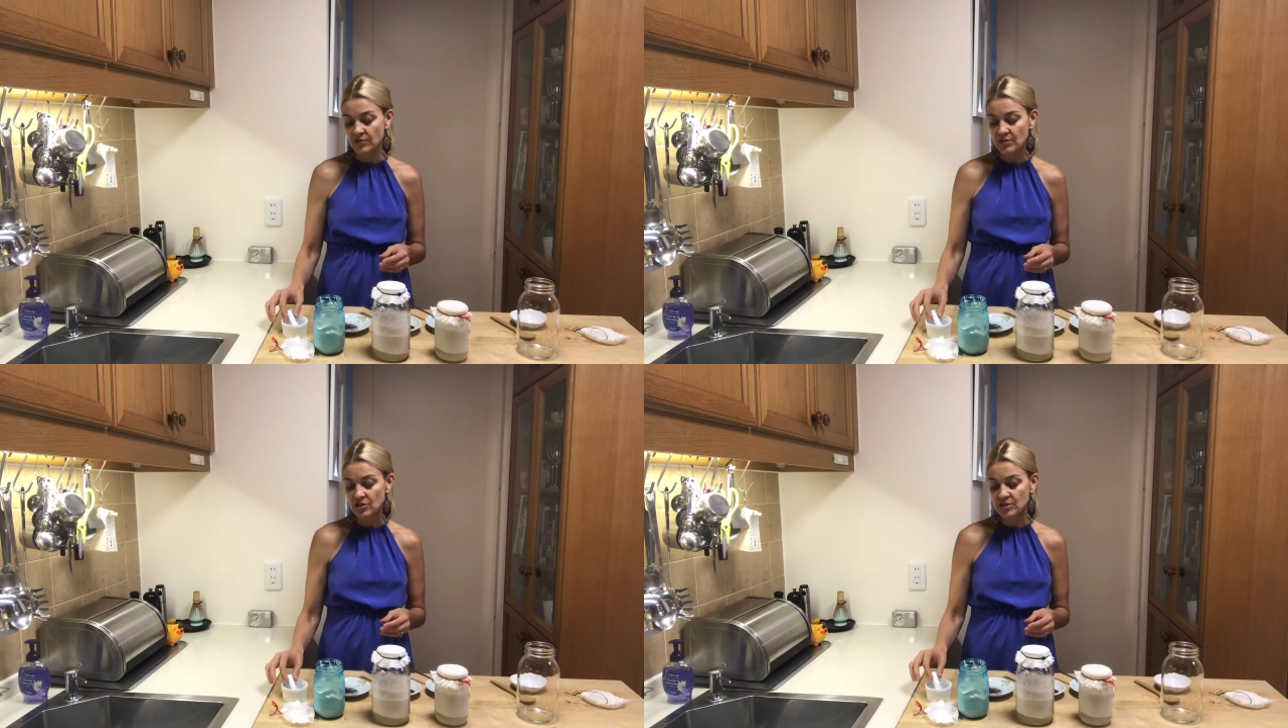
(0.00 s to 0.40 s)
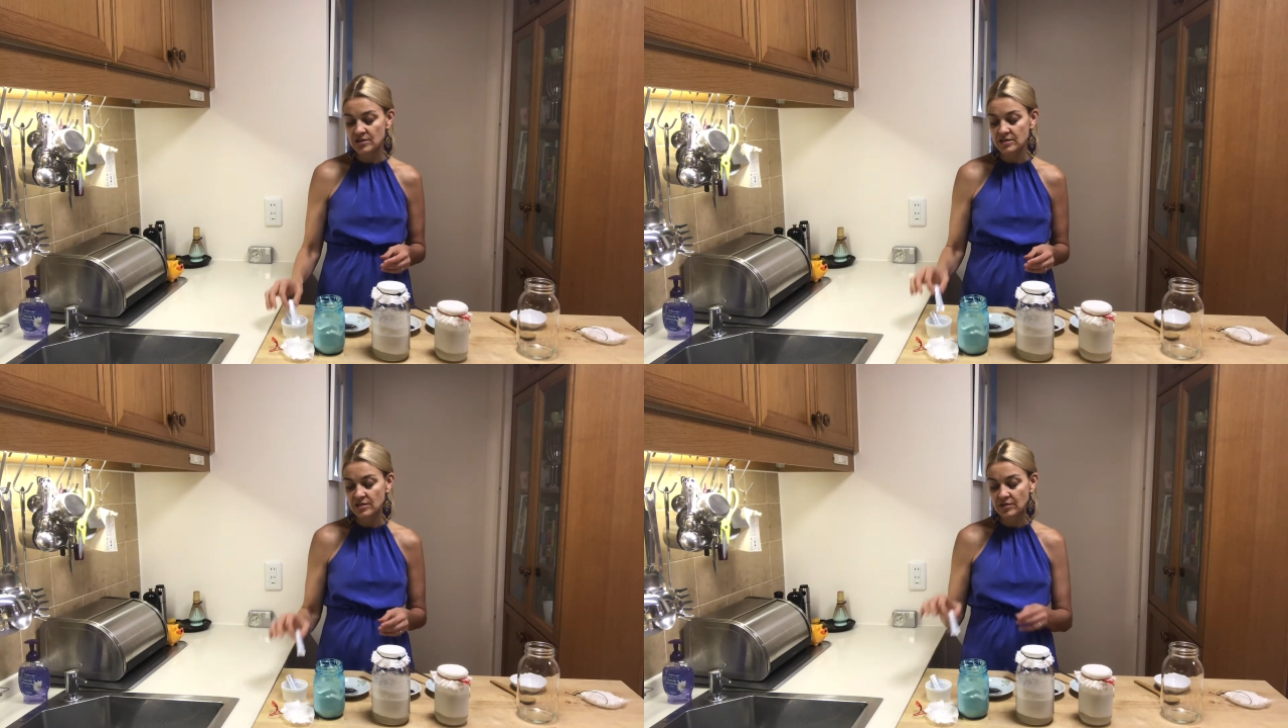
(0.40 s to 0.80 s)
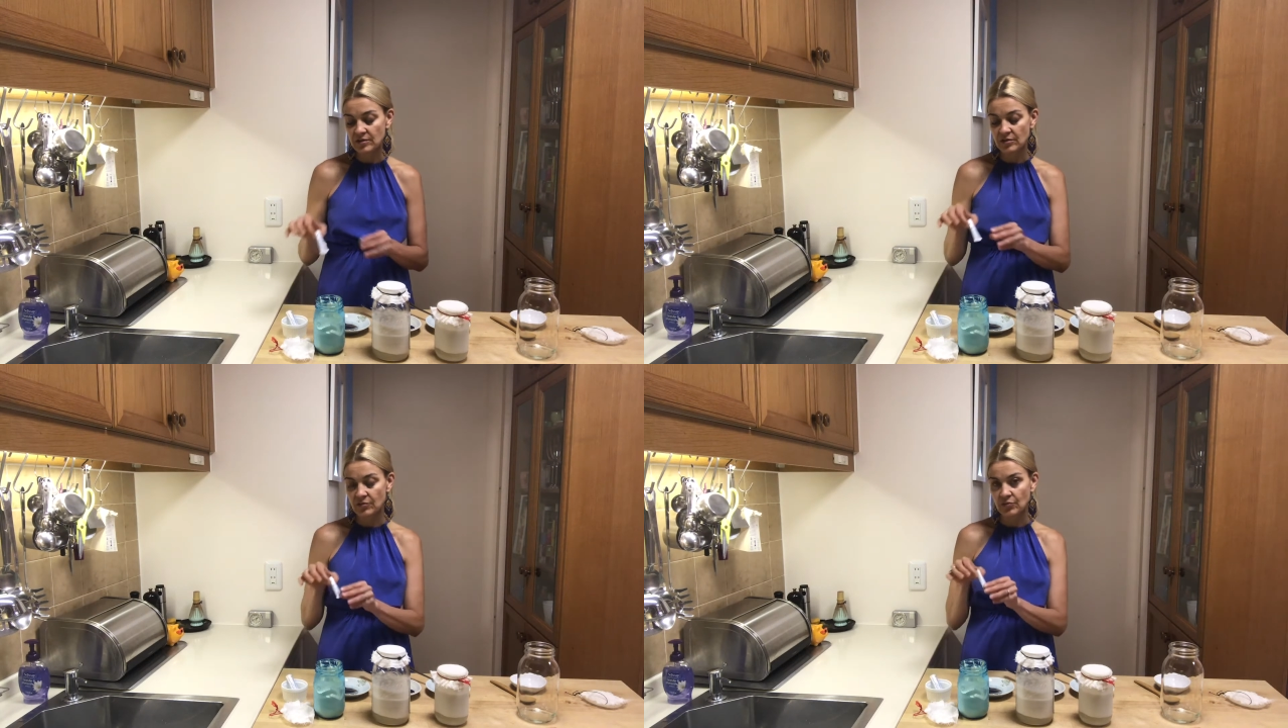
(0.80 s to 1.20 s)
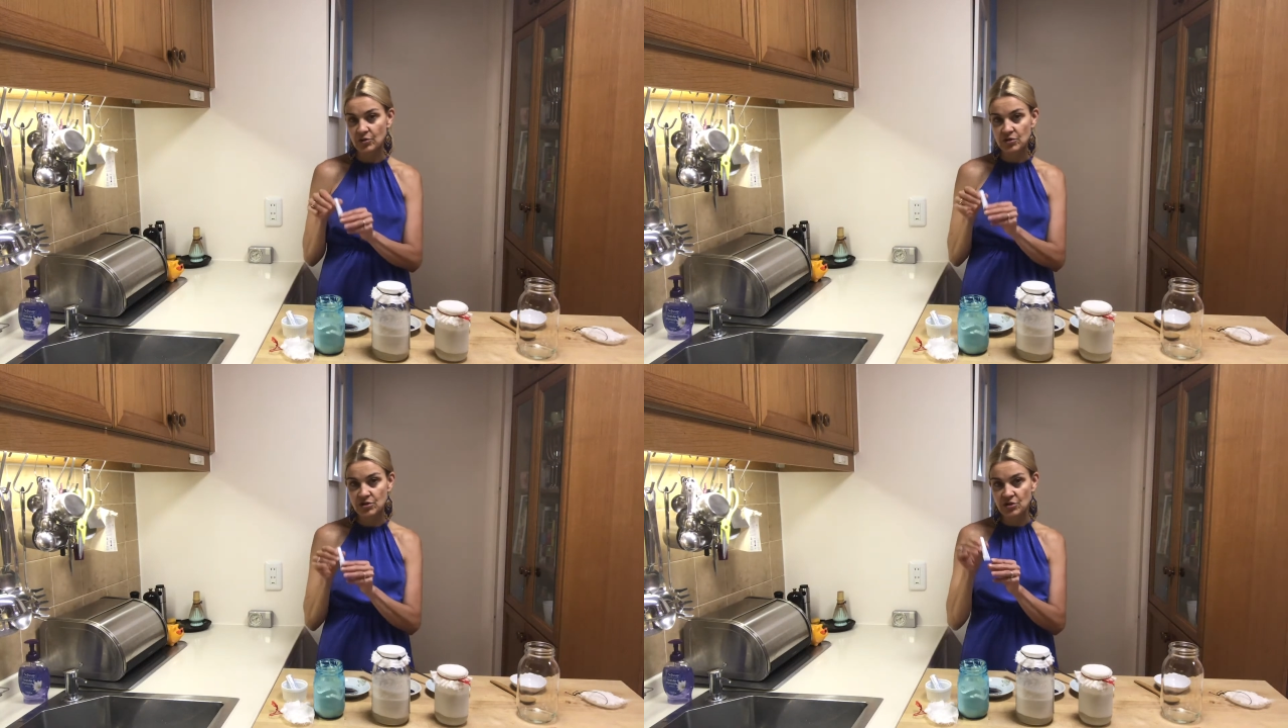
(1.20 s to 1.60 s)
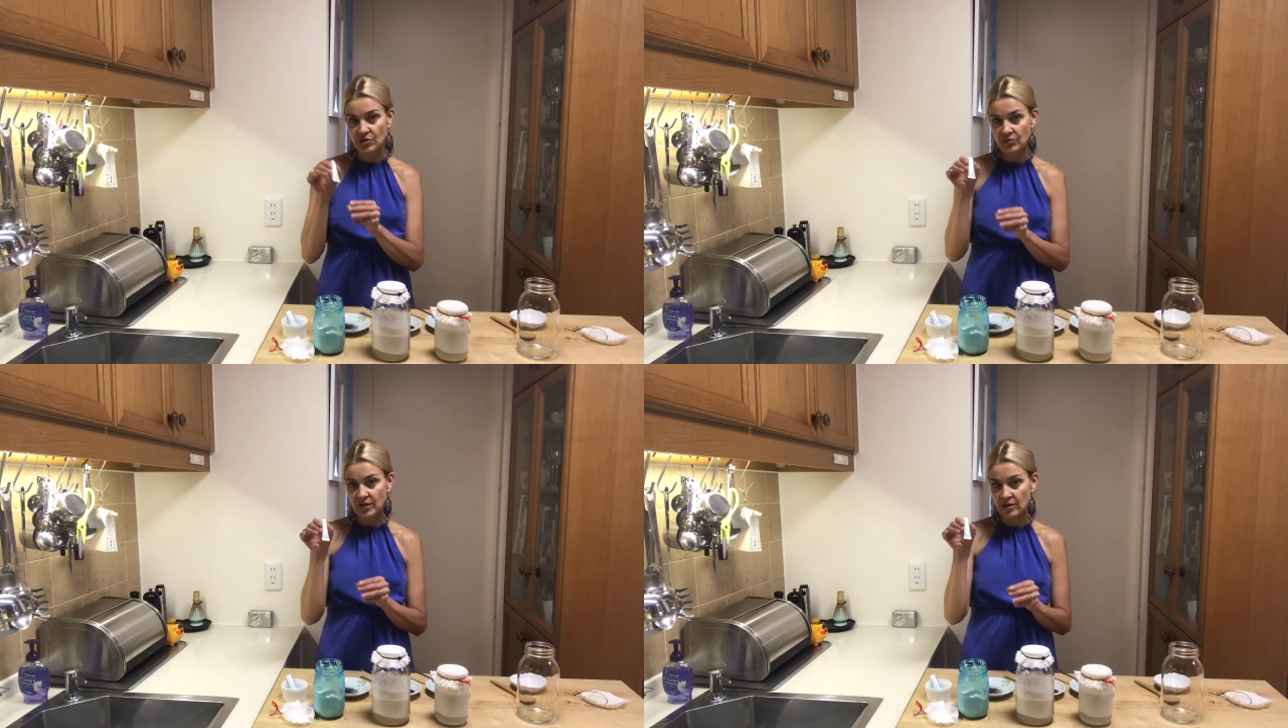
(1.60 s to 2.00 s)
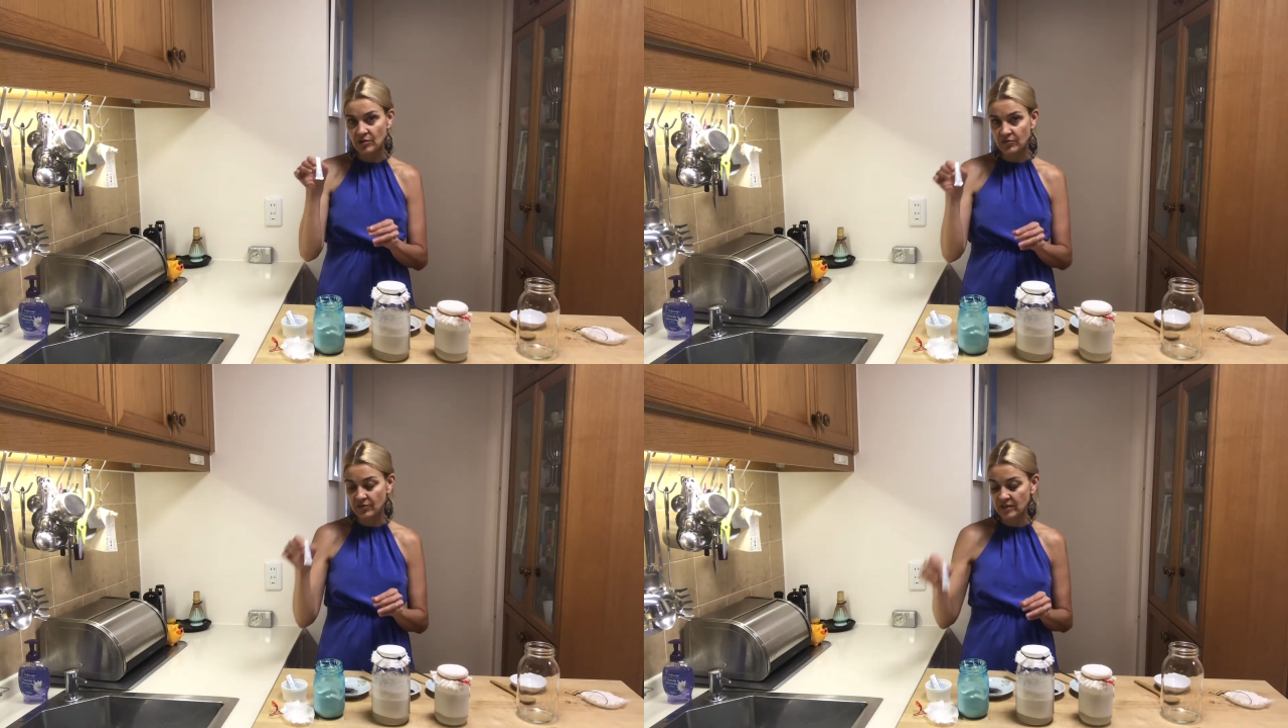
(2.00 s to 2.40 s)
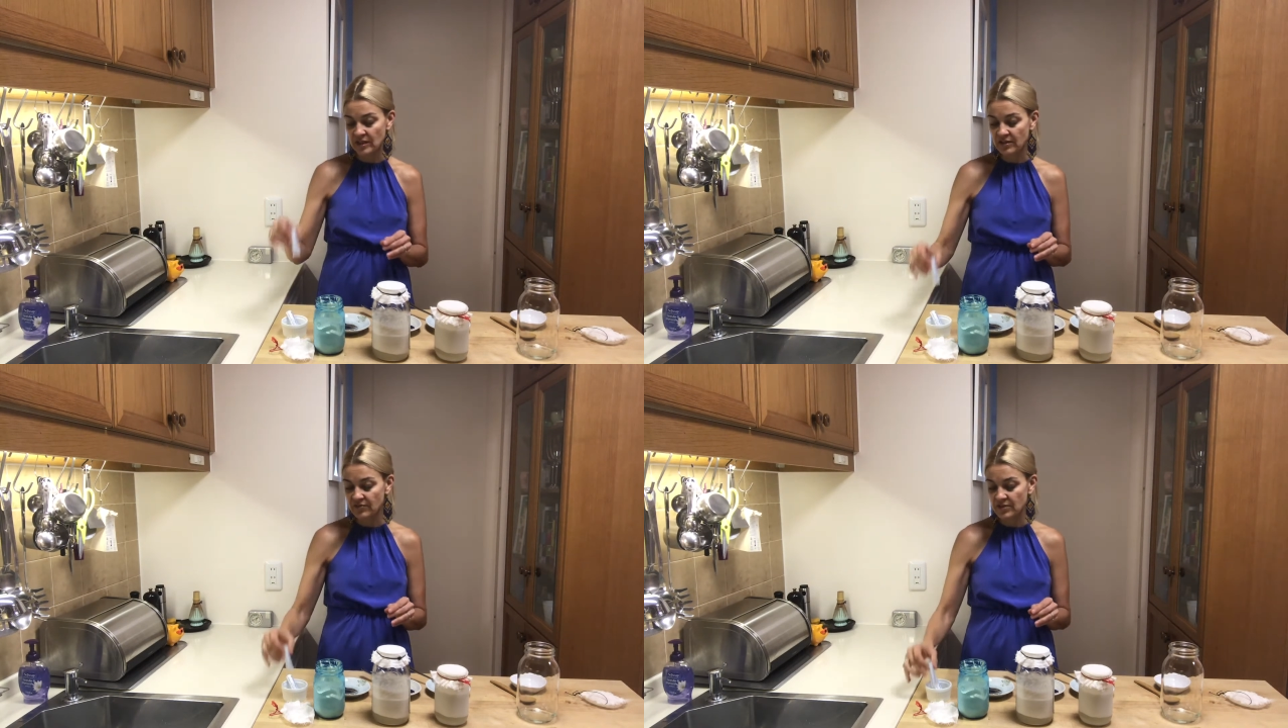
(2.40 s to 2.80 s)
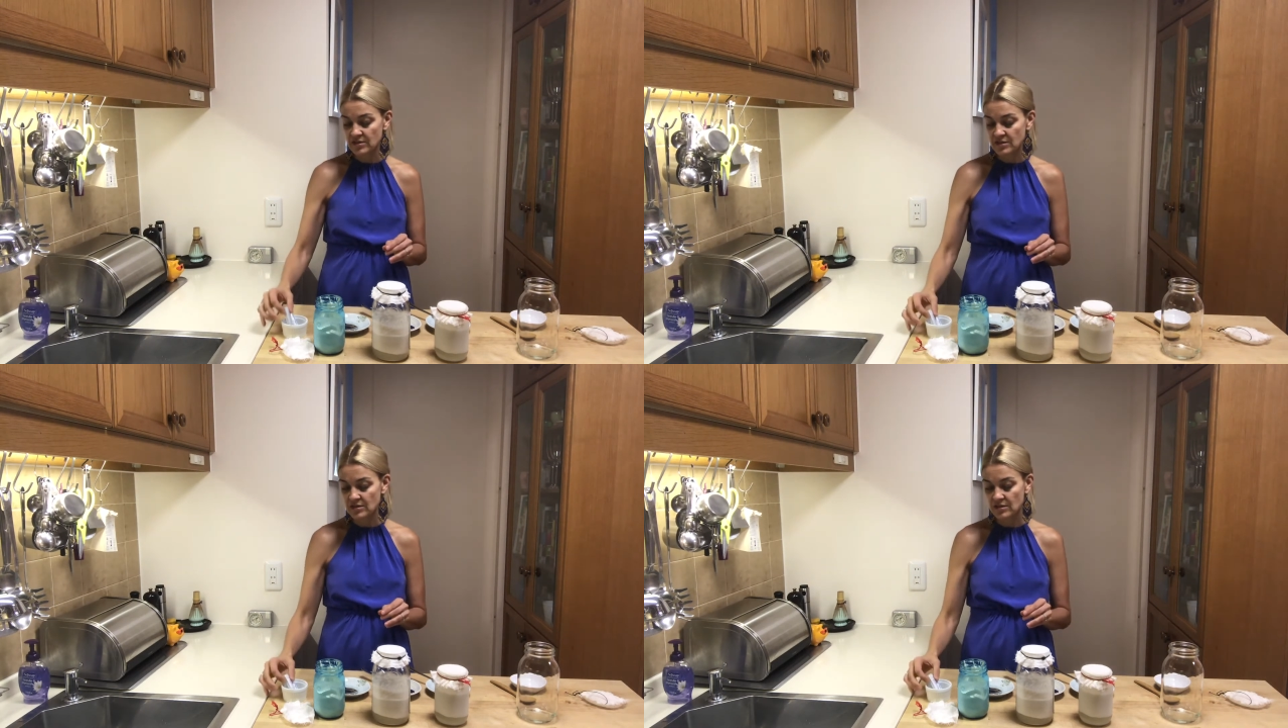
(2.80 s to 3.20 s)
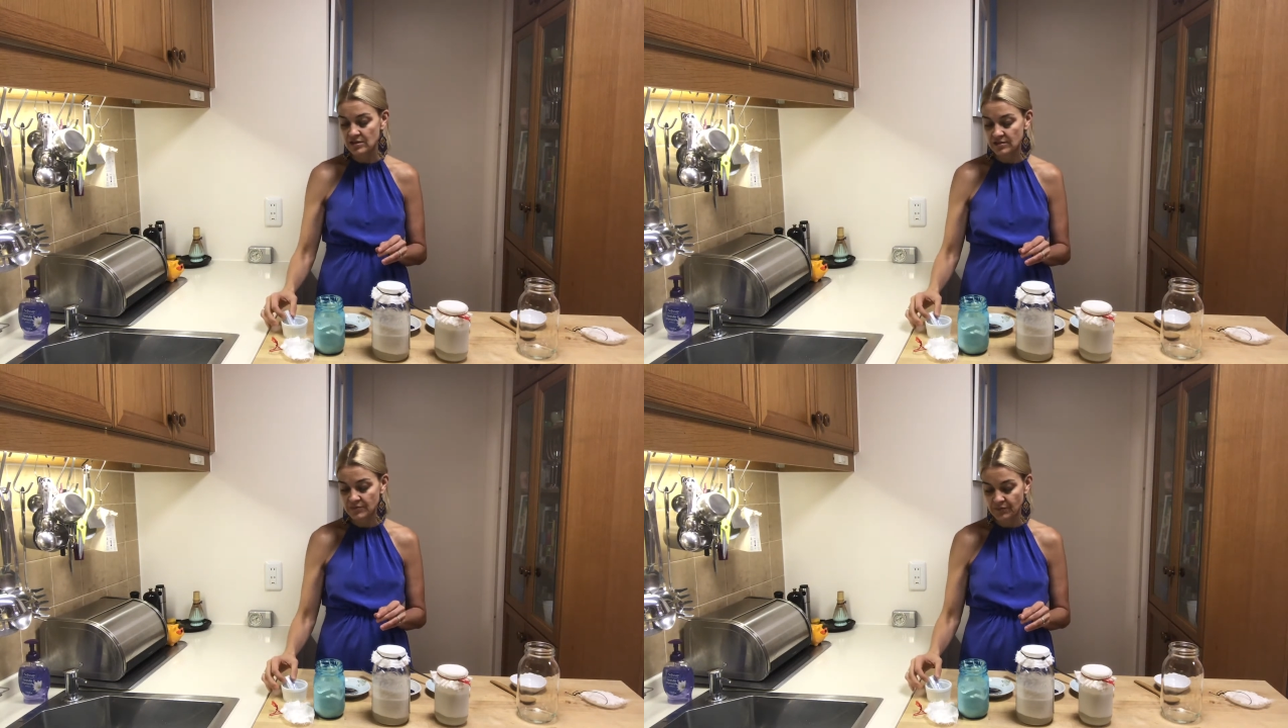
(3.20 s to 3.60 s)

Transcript: which is 1 serving of a kefir starter.